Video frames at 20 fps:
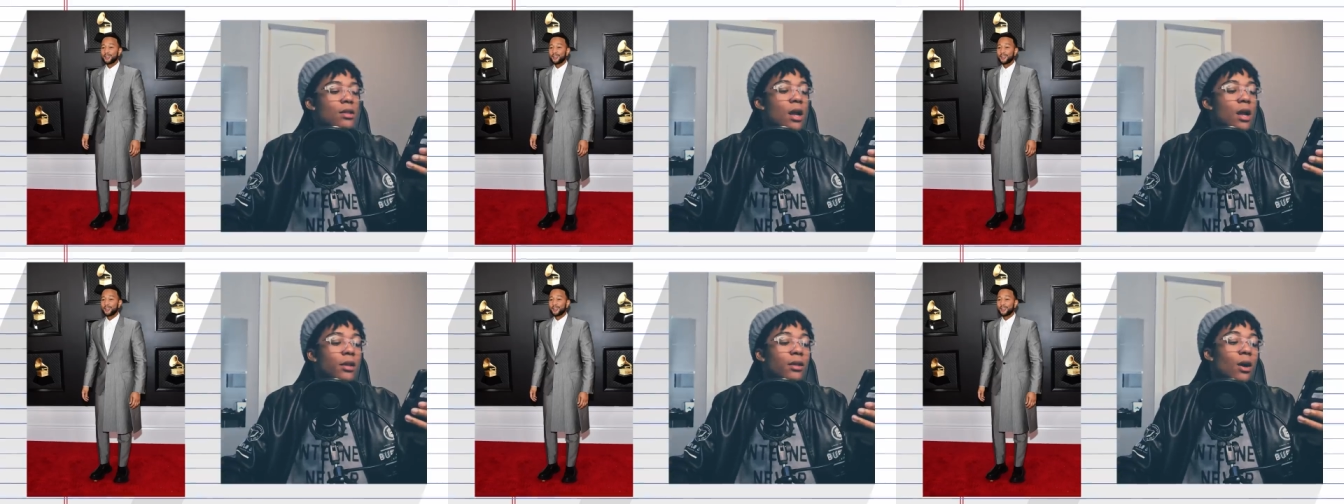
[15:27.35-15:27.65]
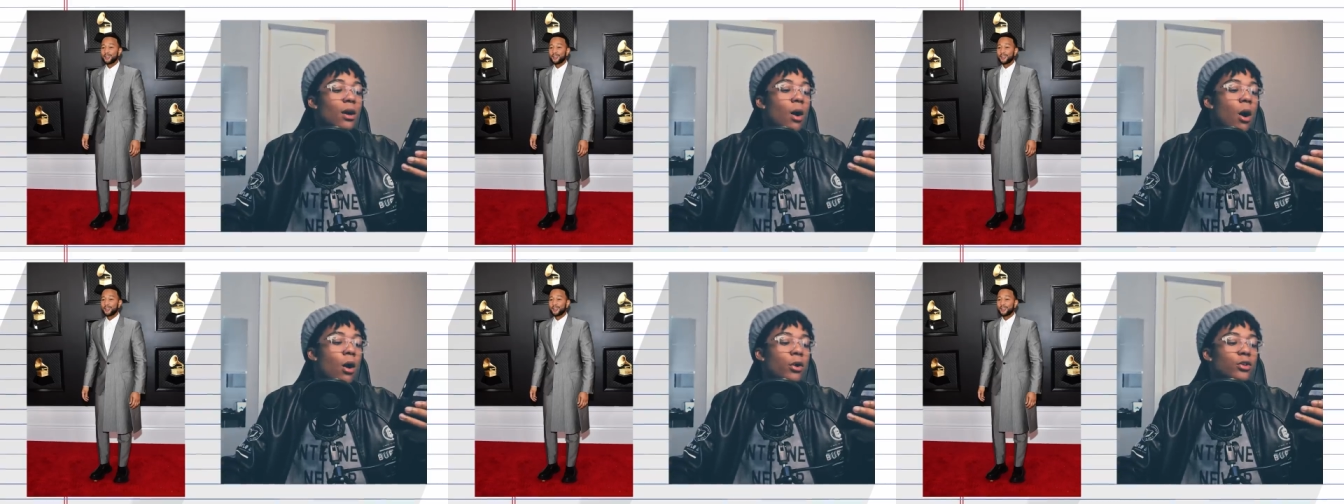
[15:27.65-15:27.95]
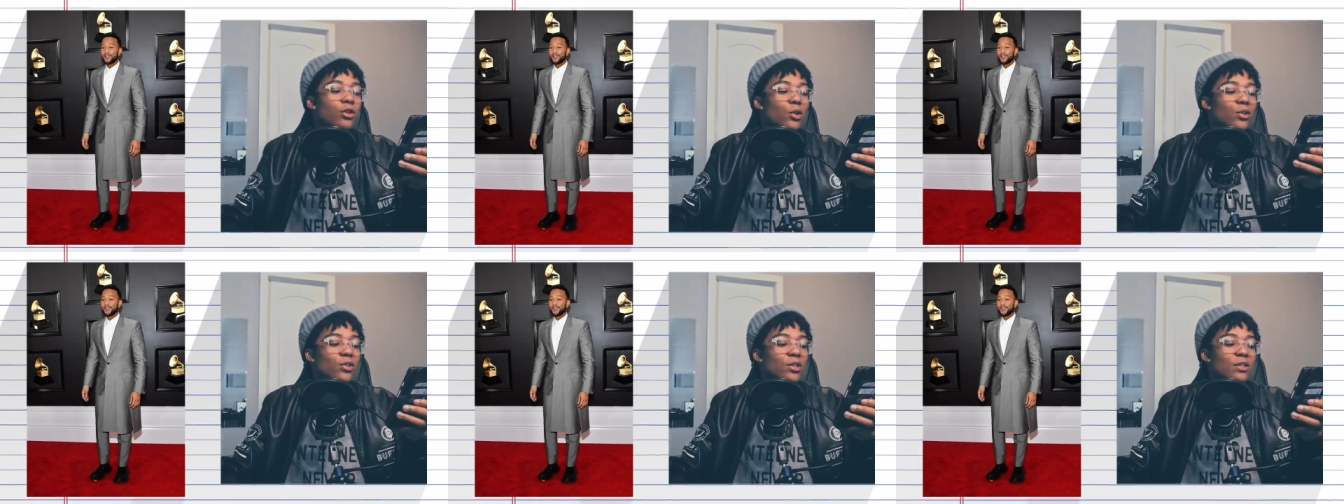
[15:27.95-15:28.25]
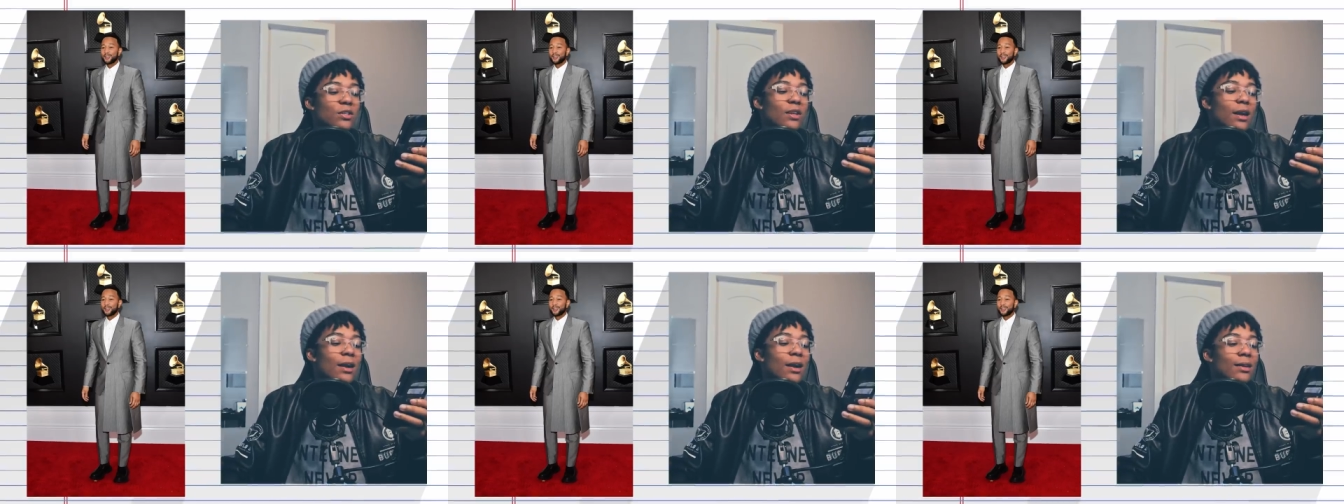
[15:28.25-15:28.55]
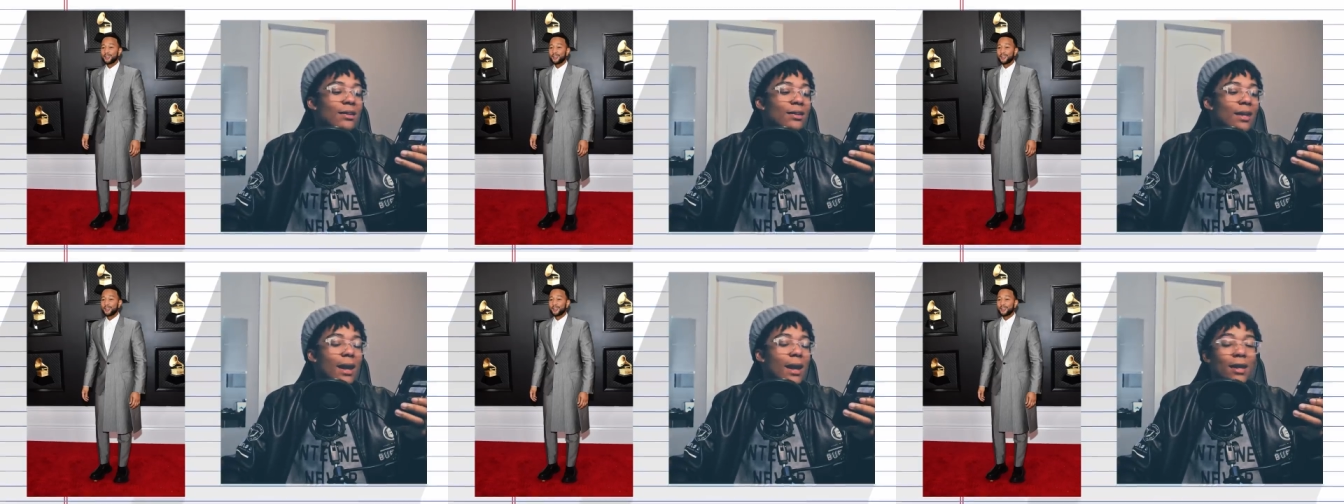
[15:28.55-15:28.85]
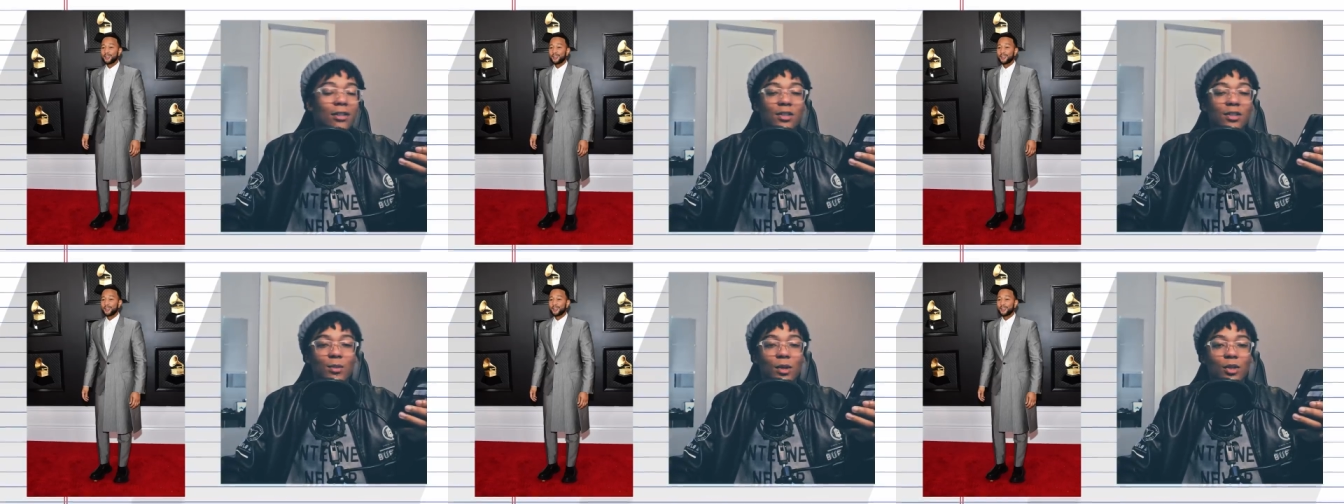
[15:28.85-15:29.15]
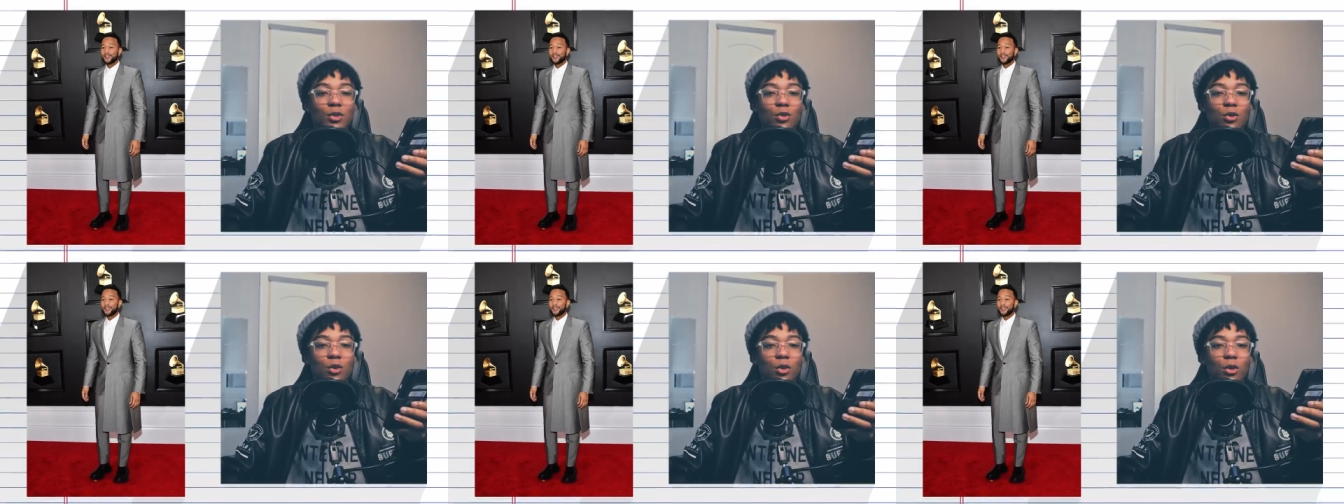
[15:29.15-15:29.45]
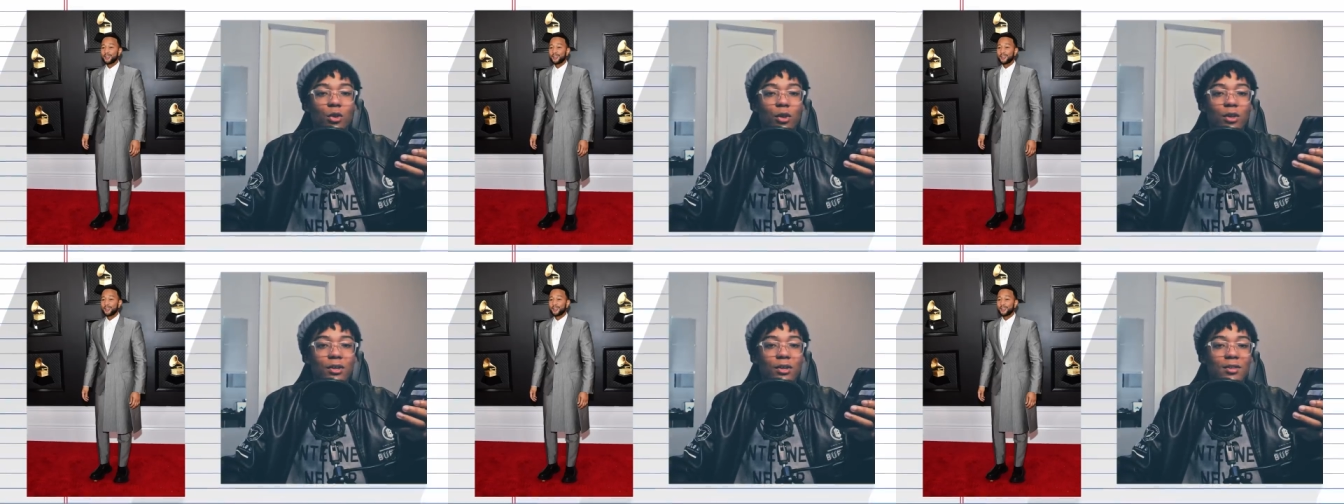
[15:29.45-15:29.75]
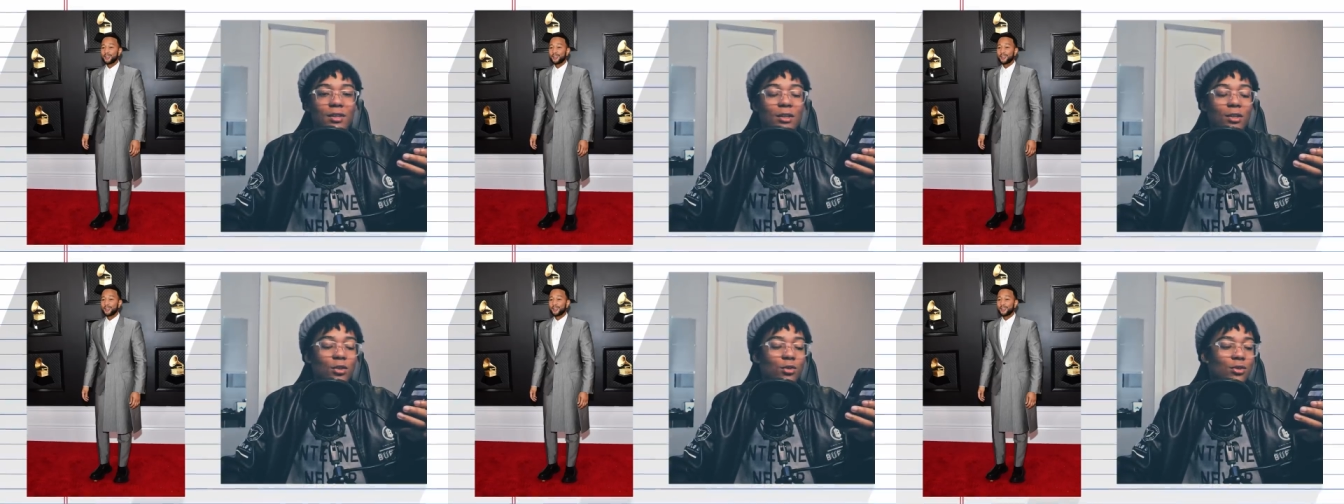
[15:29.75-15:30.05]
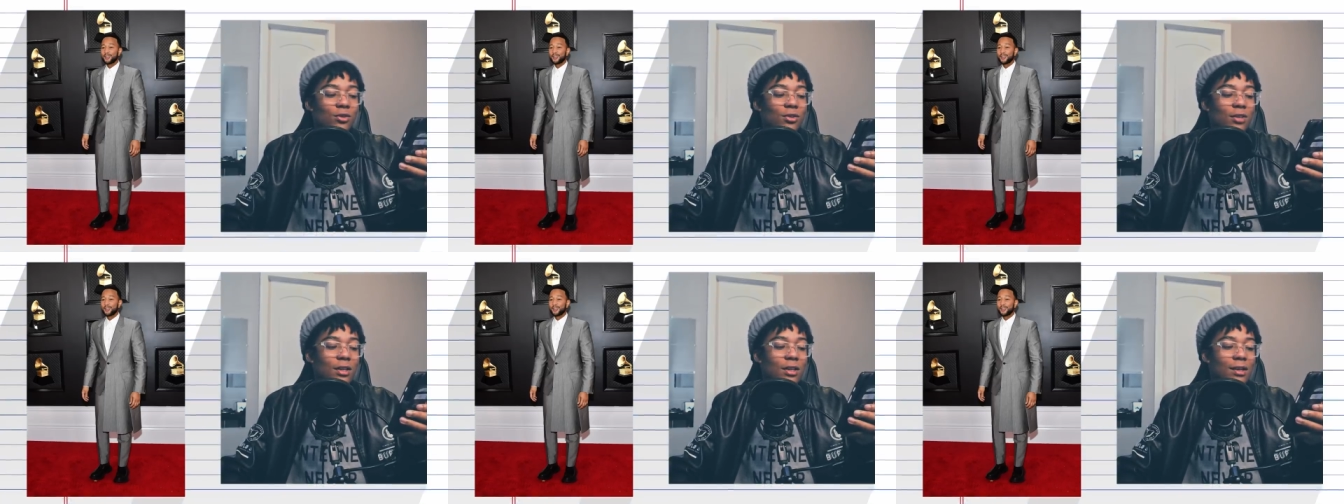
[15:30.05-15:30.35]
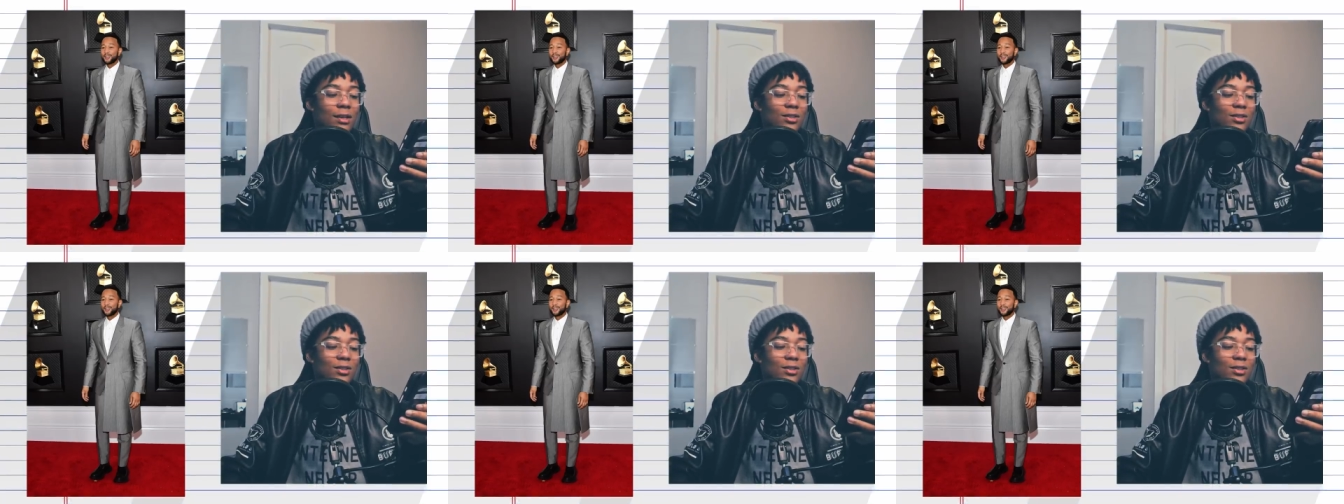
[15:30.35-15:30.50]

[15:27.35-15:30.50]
No, no, all jokes aside, the asymmetrical look is interesting.